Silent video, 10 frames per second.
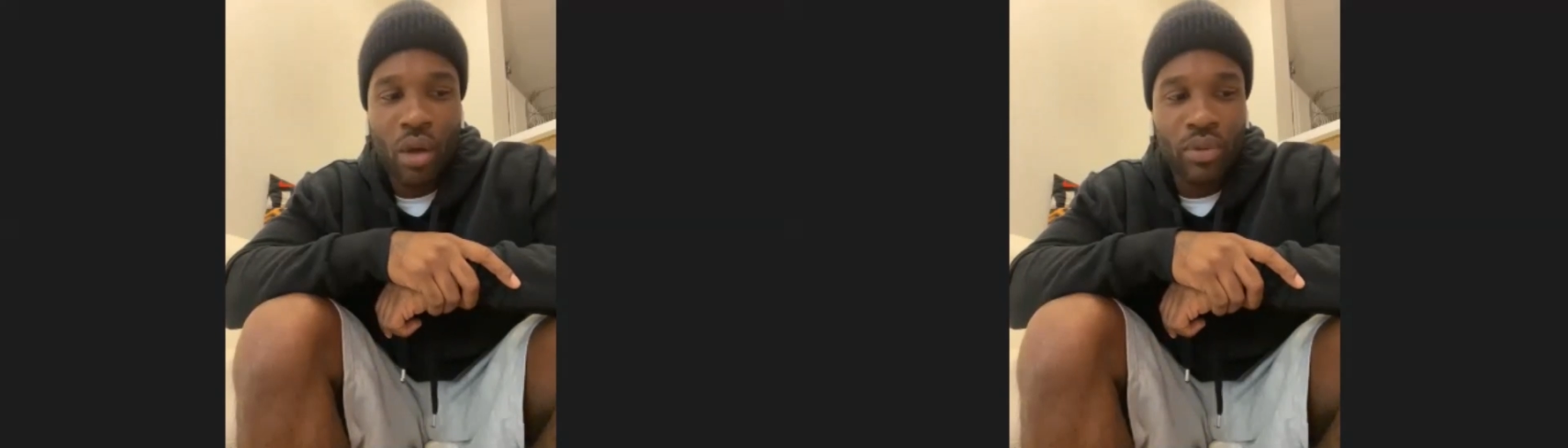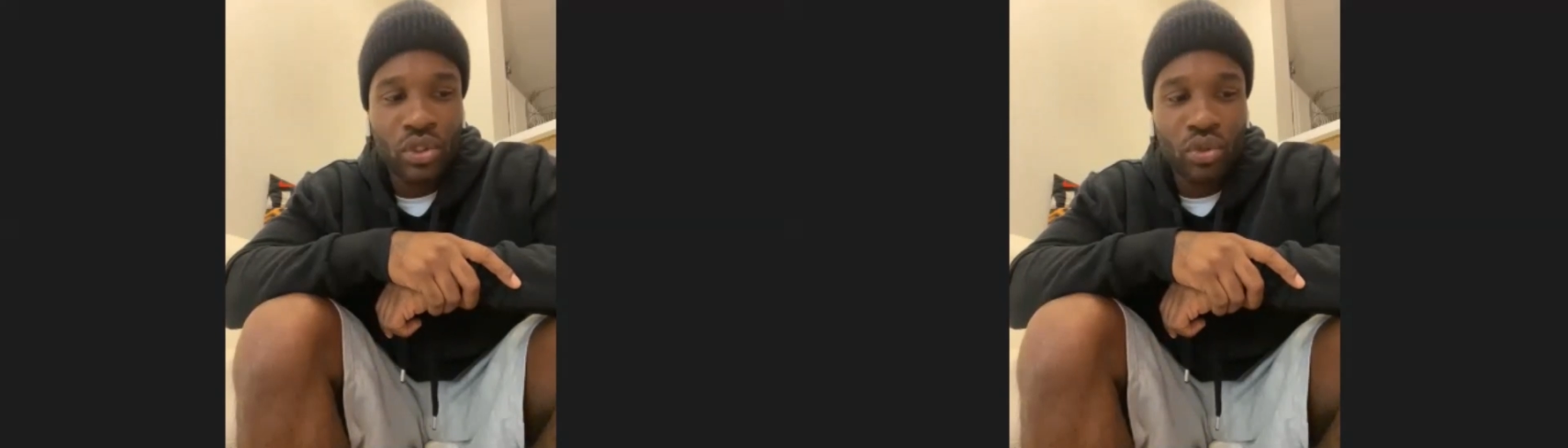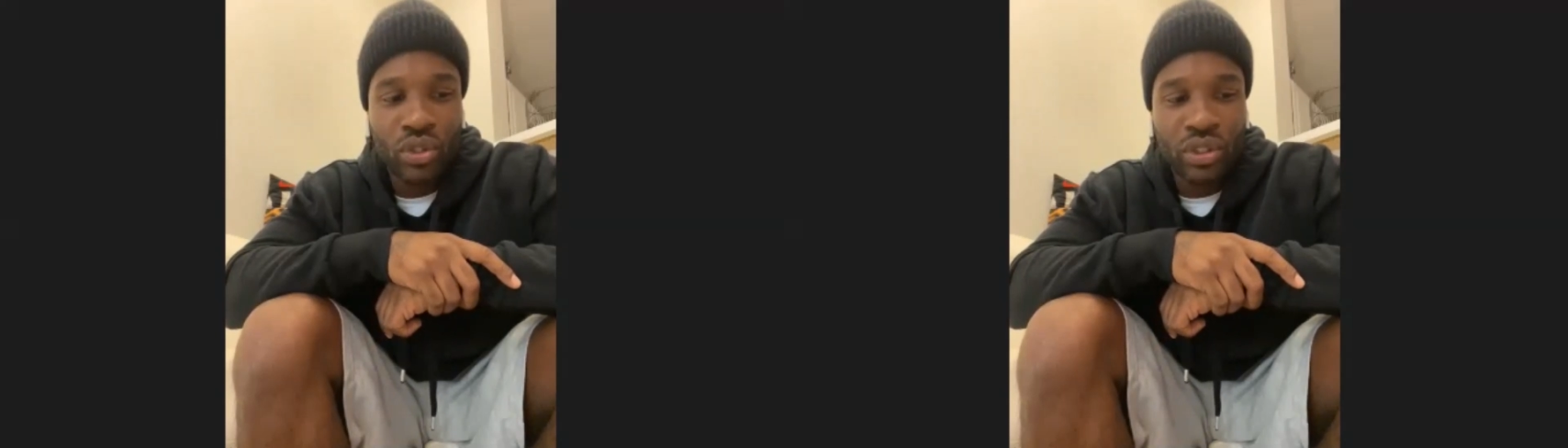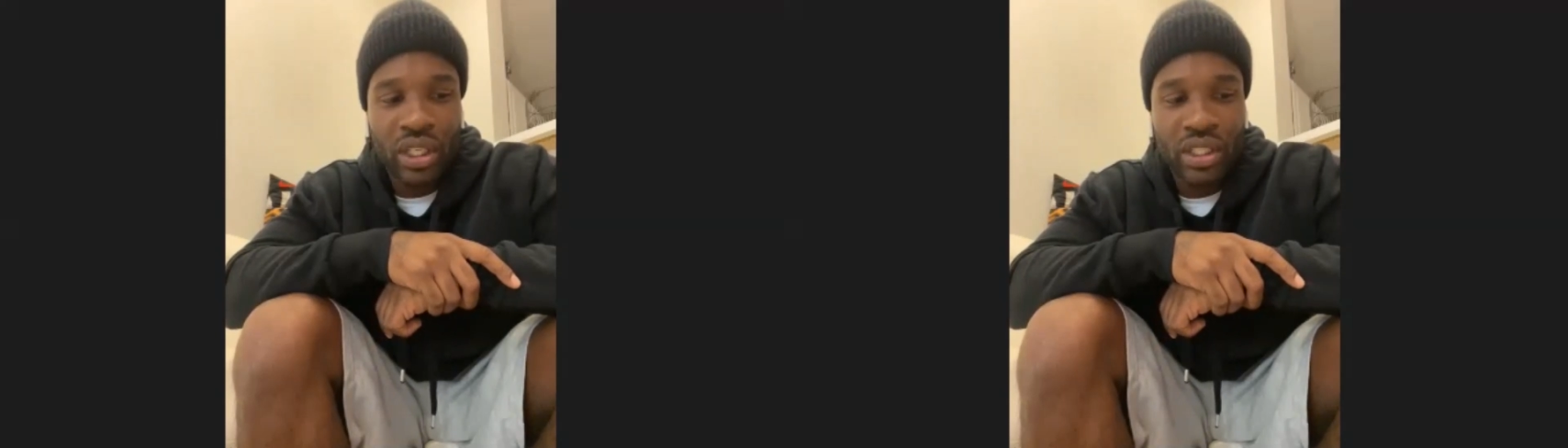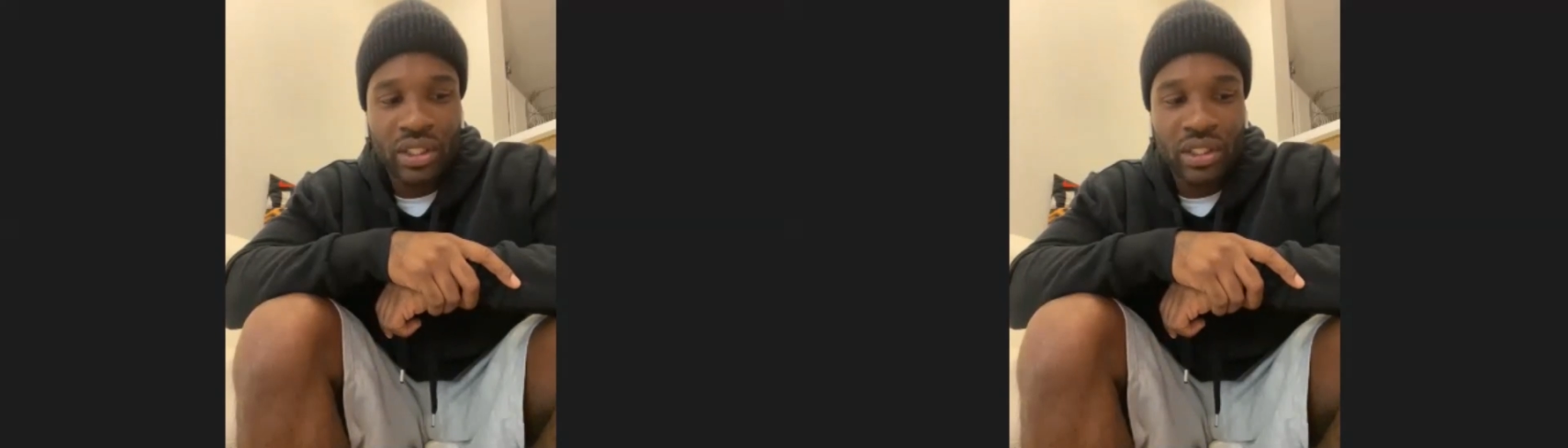was always doing
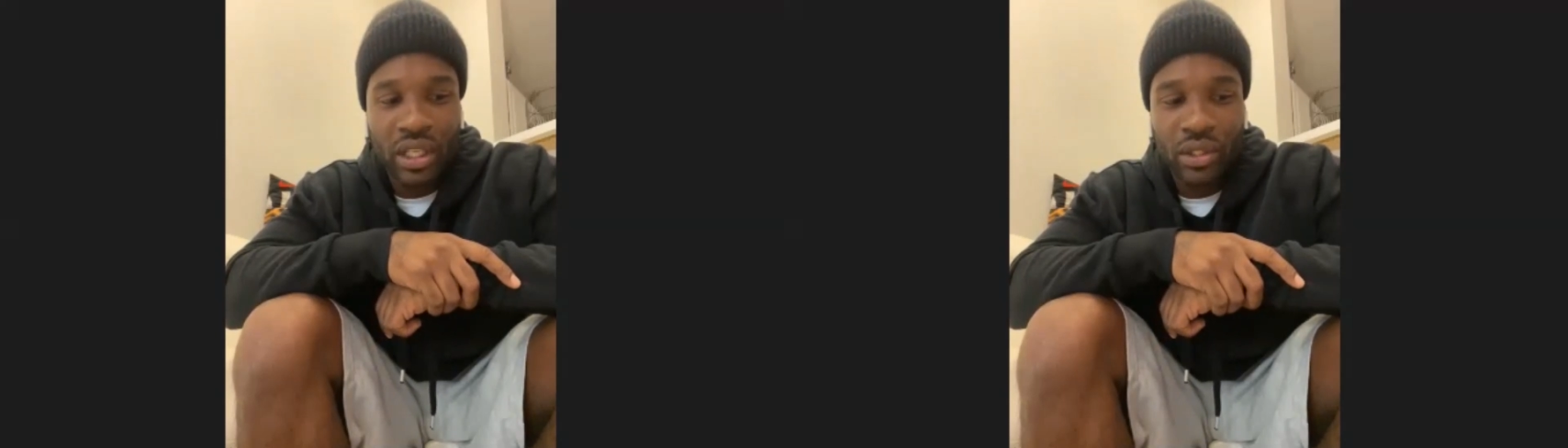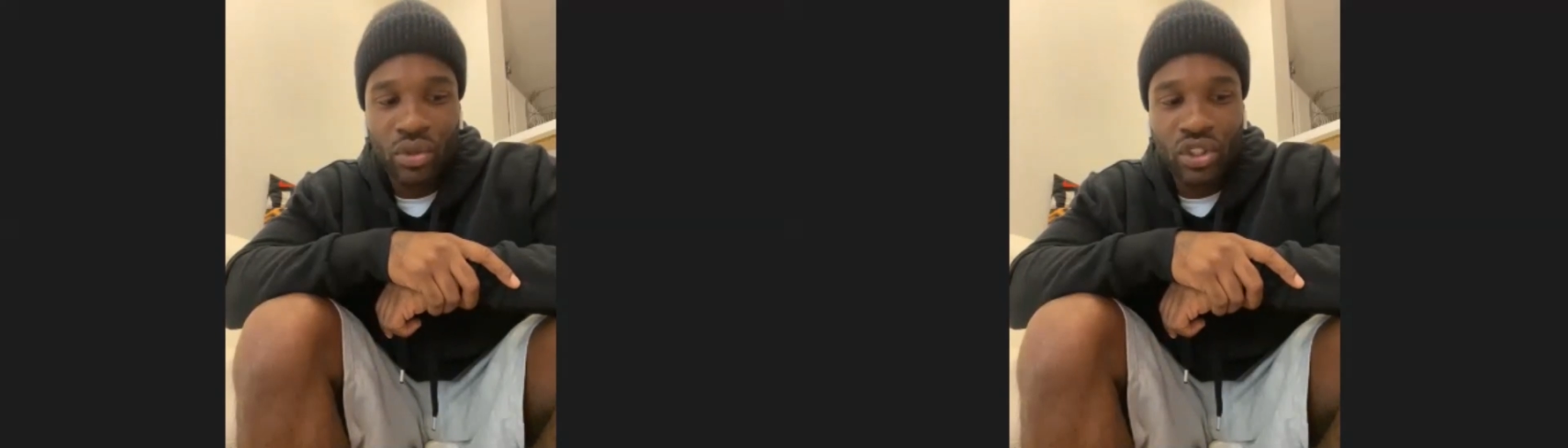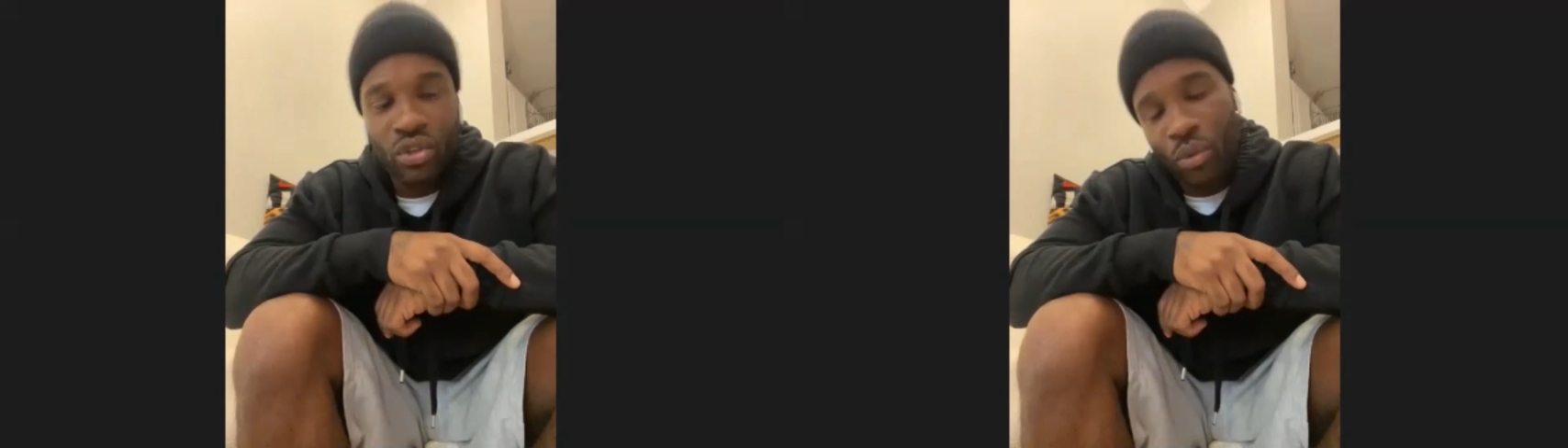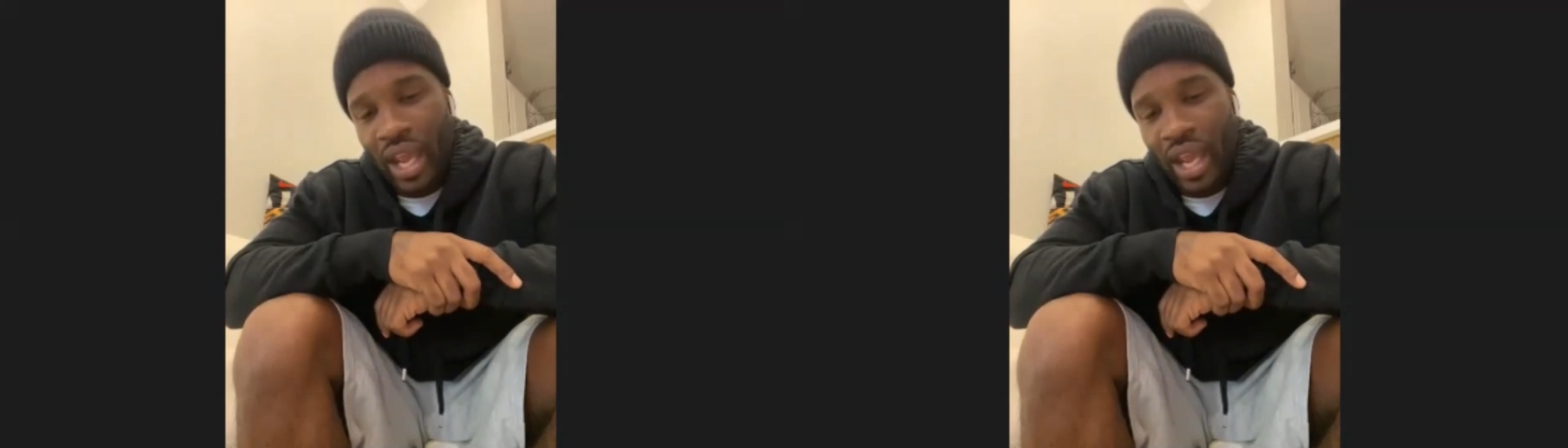things in St. Louis.